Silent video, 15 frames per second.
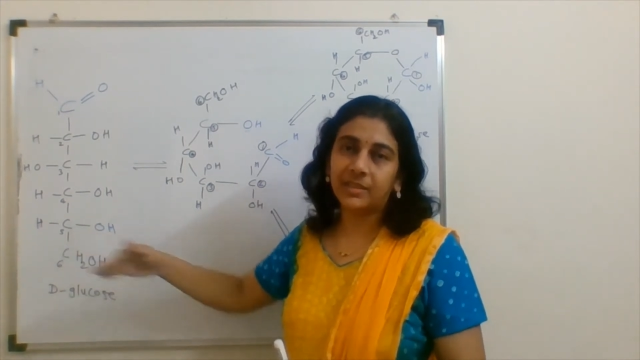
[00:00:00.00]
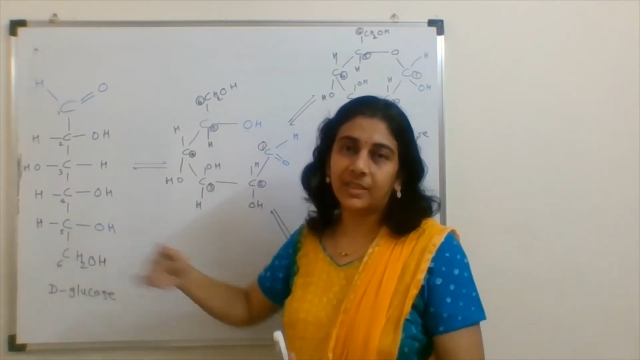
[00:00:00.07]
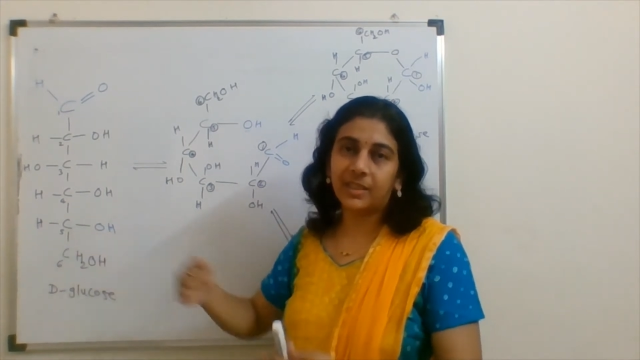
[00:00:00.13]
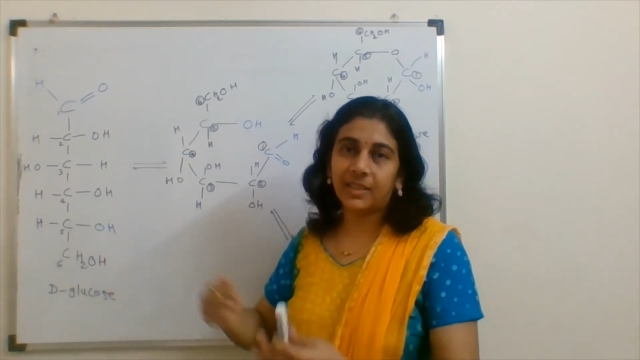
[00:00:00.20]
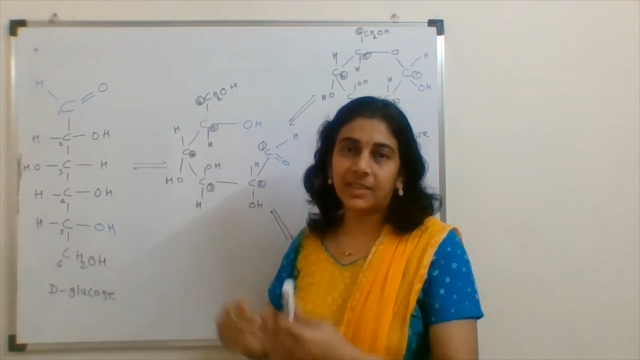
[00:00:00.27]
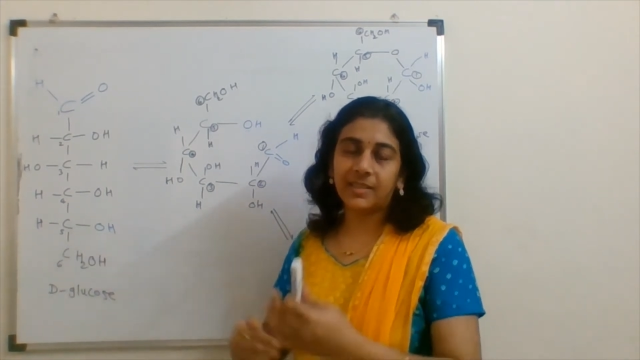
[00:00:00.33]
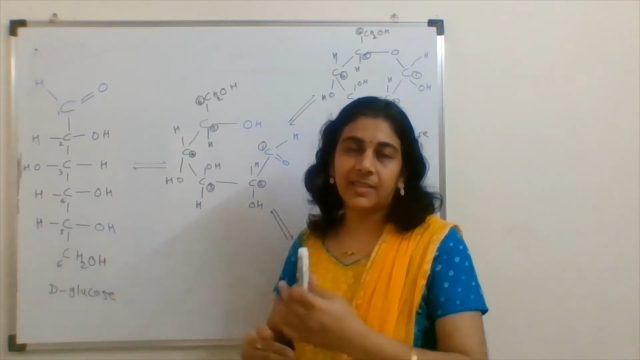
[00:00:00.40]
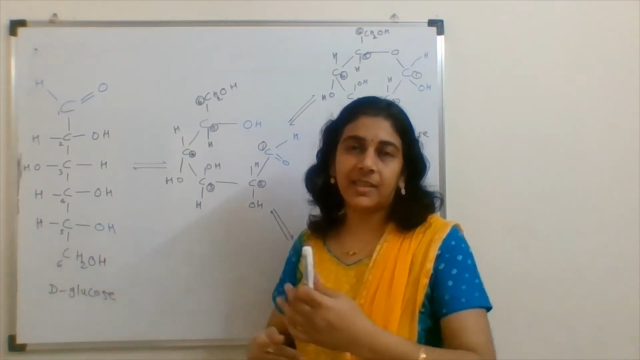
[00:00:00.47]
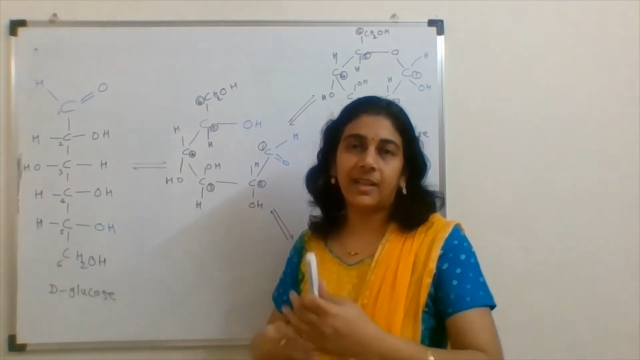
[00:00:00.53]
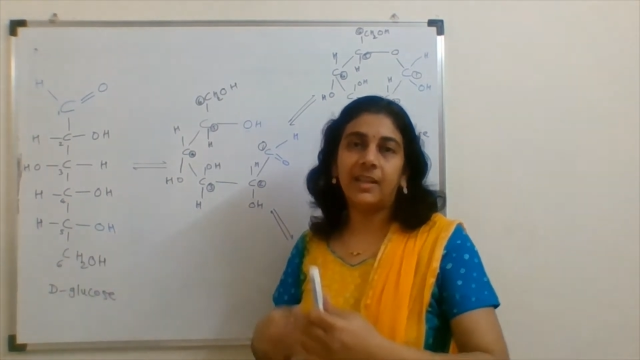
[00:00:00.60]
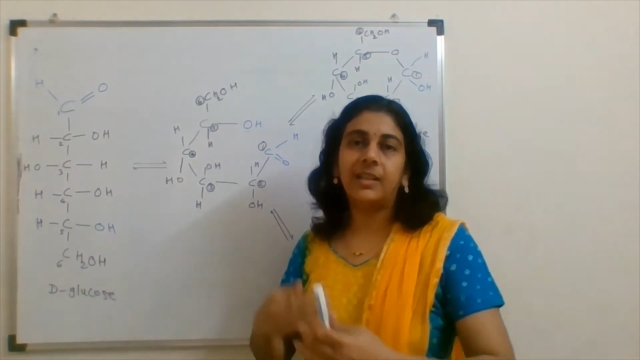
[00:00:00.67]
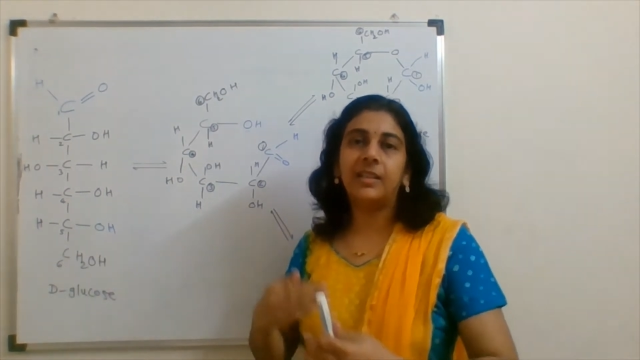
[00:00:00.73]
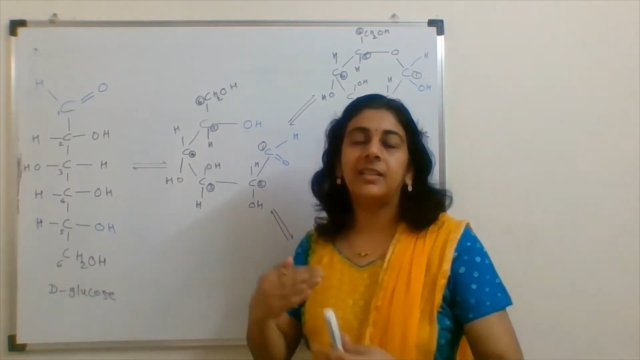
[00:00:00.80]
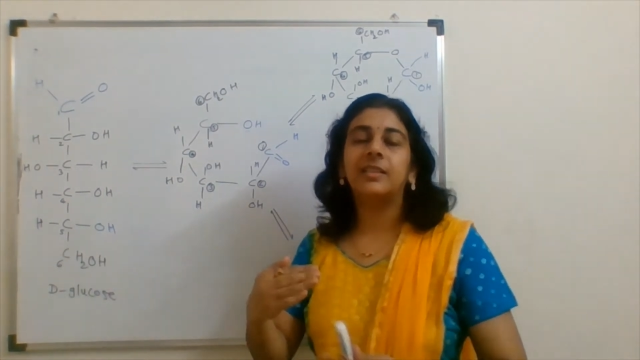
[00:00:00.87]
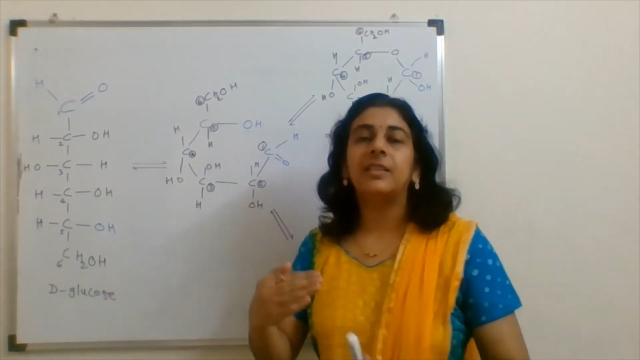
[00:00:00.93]
that is
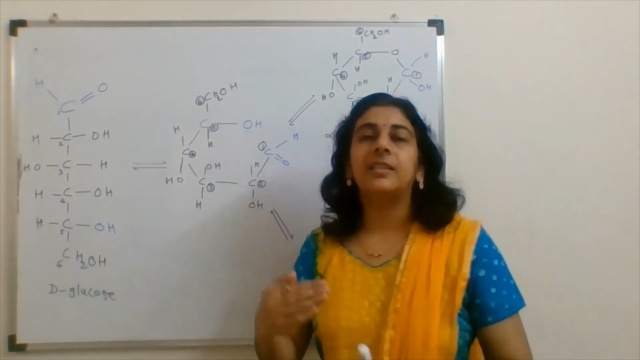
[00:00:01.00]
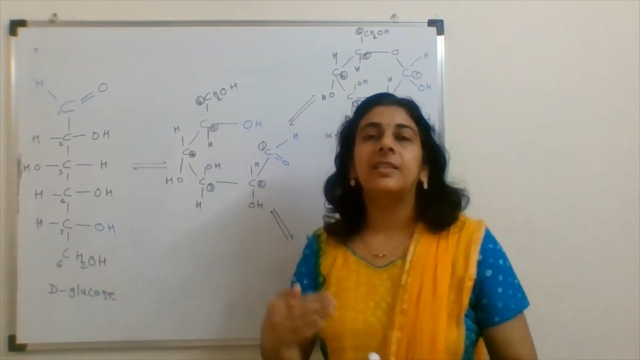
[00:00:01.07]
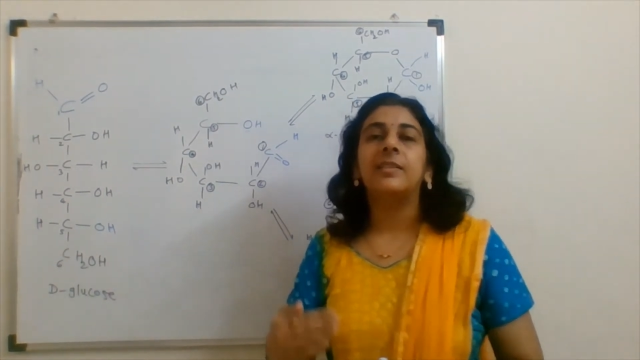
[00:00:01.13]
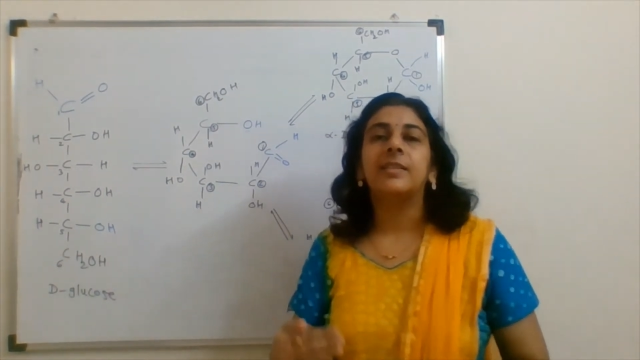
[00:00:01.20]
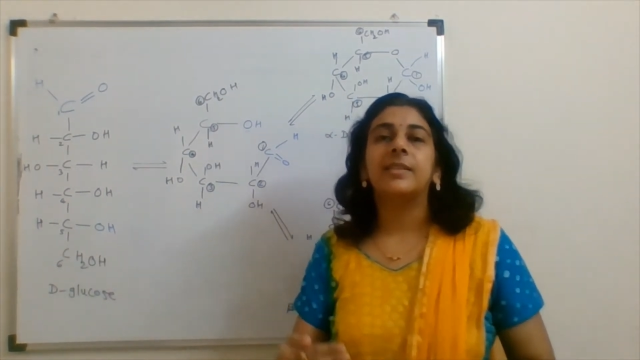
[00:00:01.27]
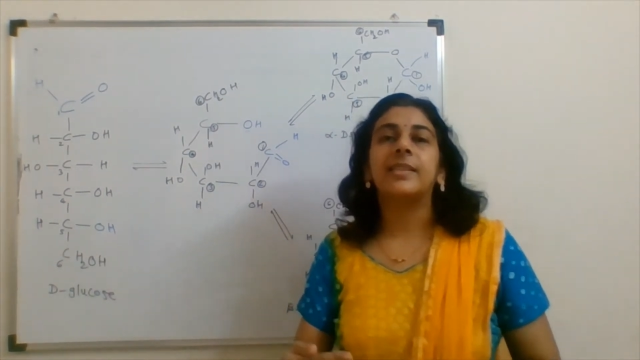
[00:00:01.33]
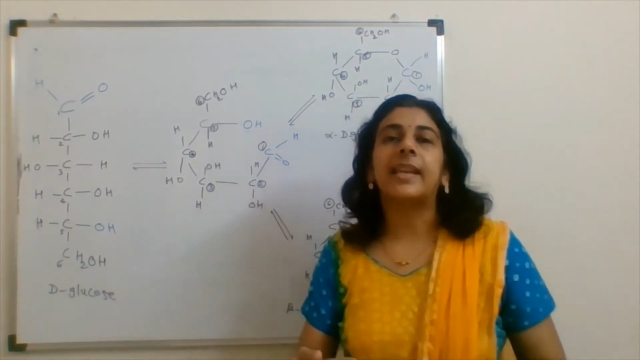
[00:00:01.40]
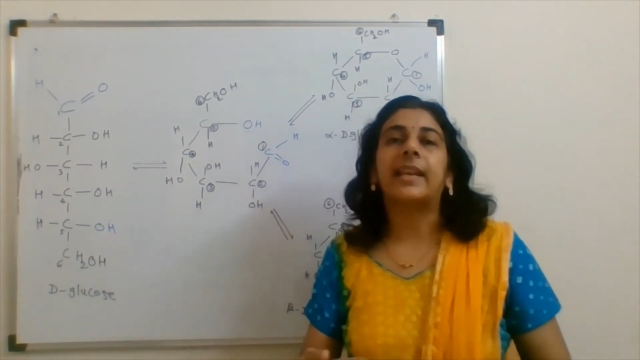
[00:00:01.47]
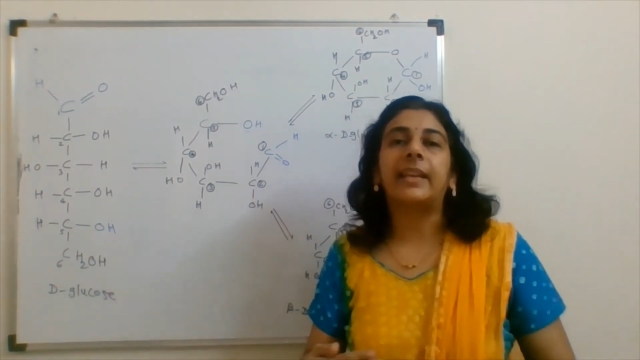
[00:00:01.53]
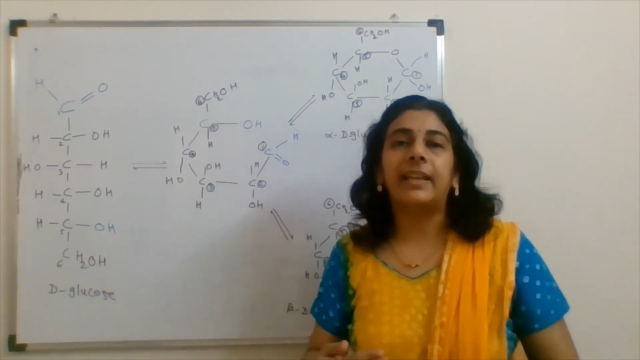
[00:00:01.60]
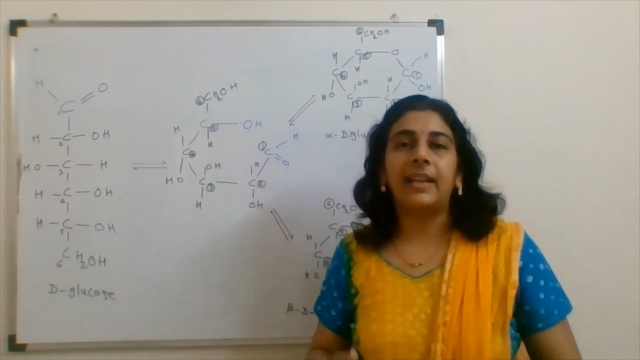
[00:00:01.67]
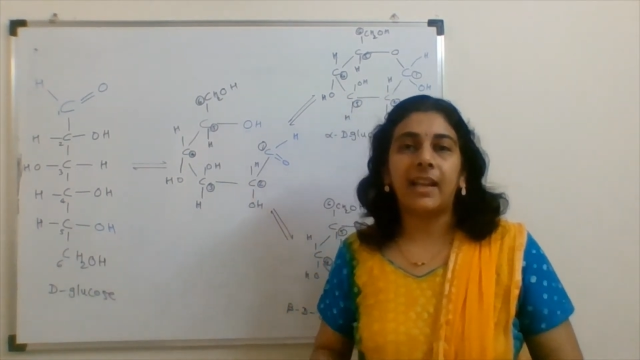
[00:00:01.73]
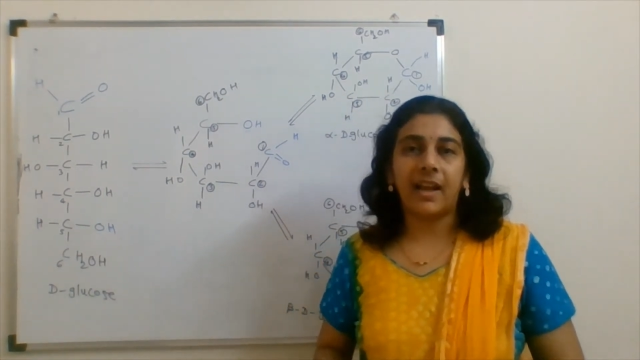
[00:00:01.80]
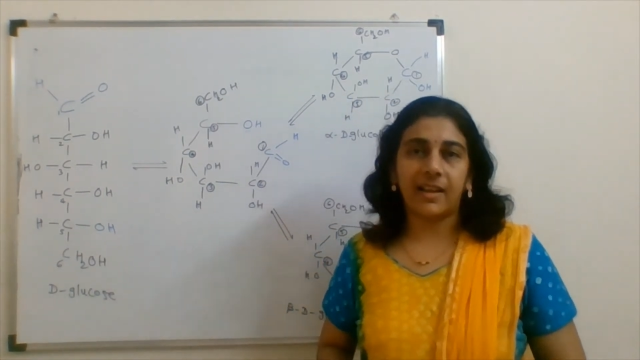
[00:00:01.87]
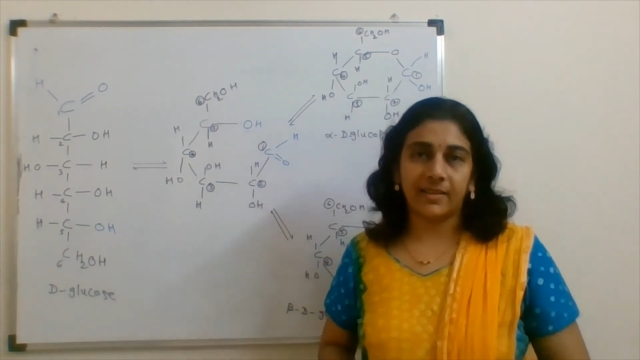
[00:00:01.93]
the
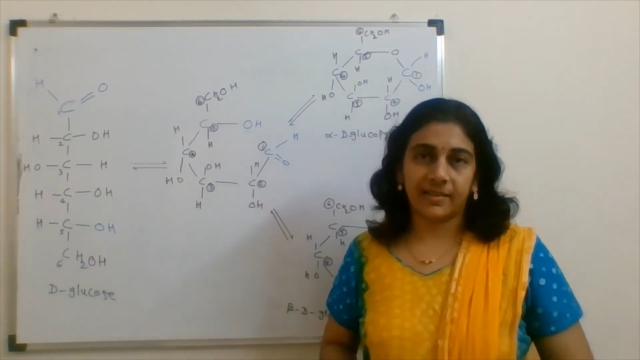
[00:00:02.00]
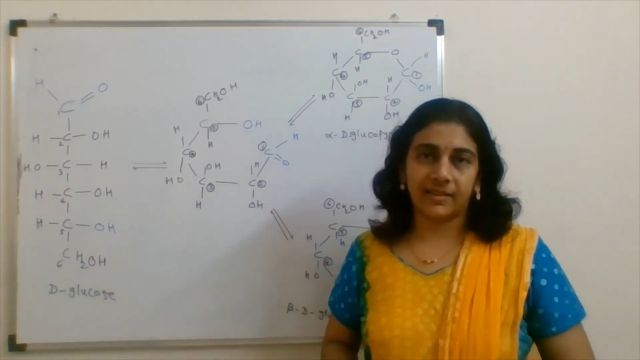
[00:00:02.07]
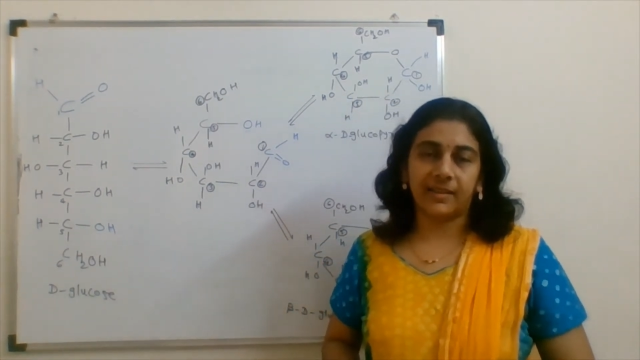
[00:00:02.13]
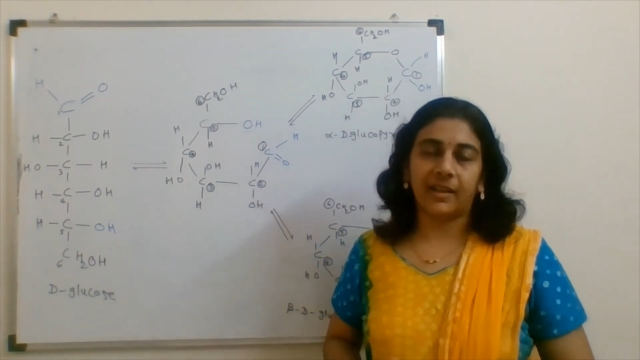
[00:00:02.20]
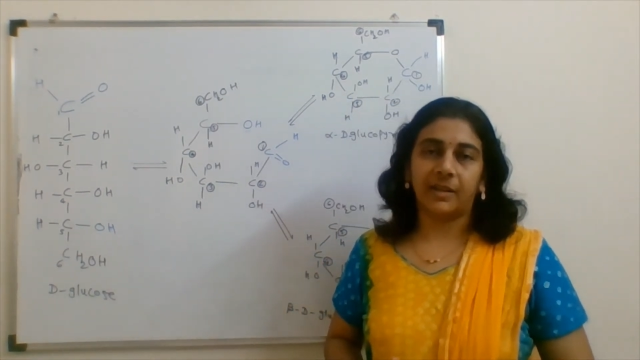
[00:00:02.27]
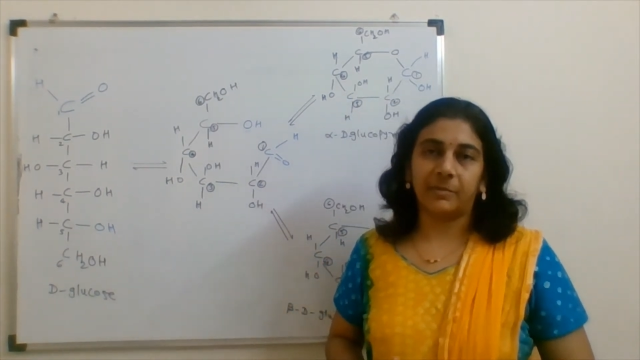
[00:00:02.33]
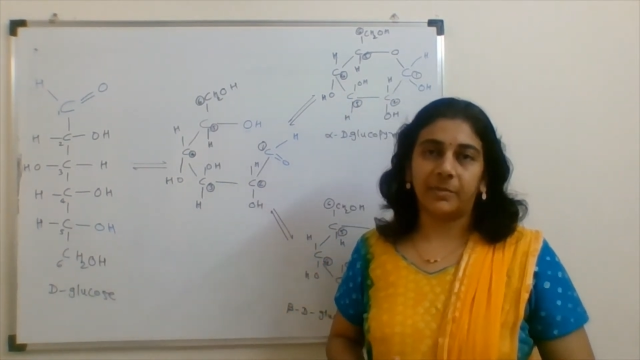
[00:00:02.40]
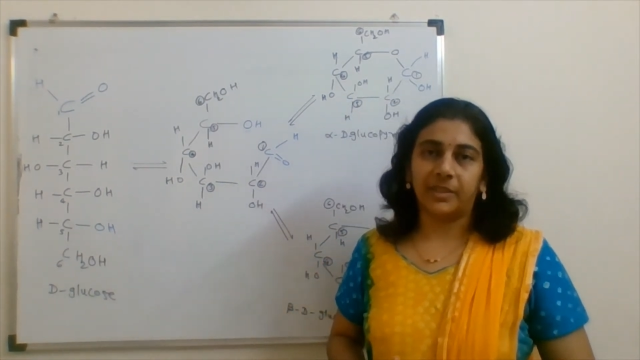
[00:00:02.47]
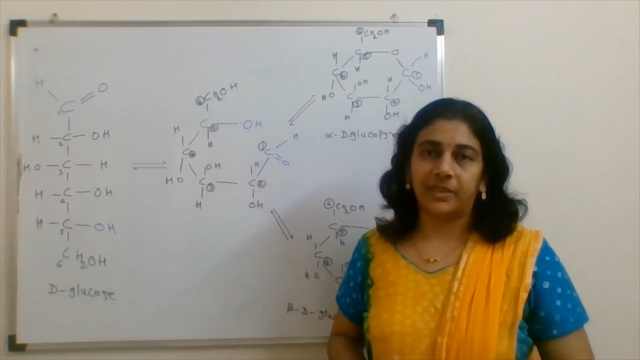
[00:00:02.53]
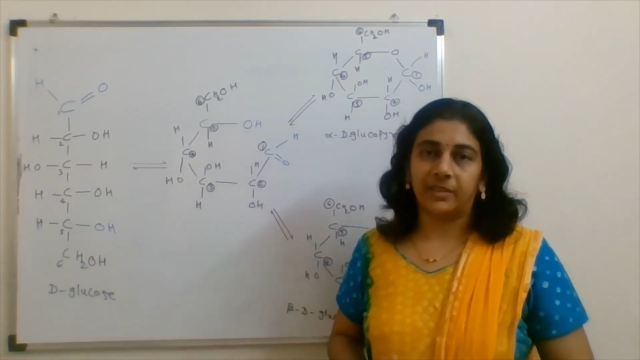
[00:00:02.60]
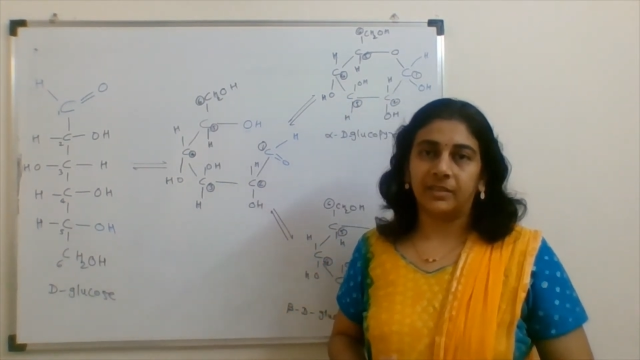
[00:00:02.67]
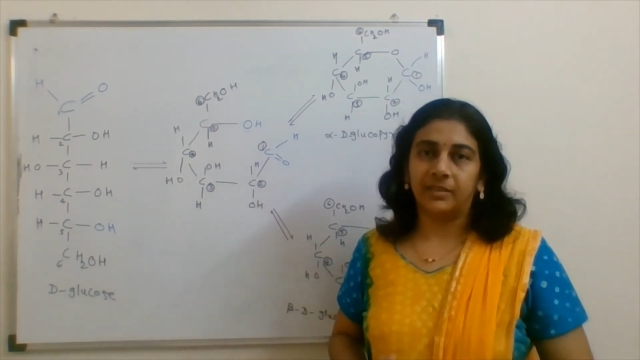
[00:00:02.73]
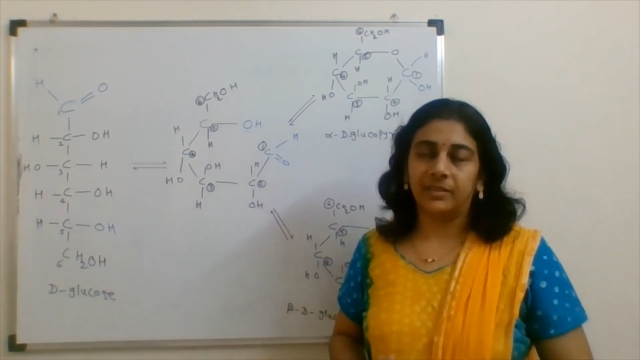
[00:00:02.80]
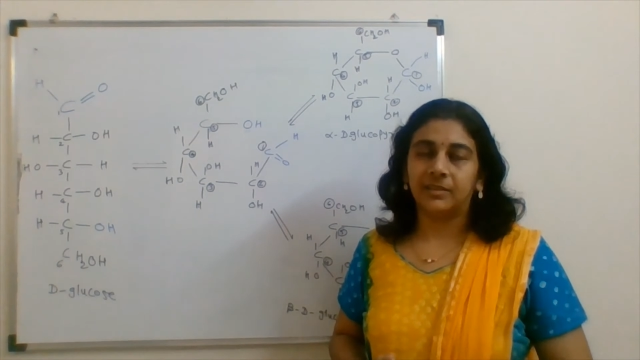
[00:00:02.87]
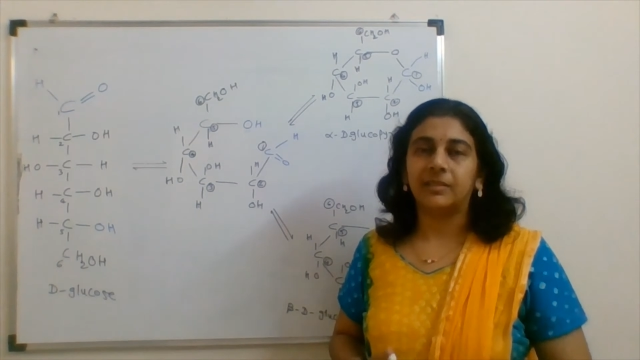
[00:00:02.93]
second last carbon,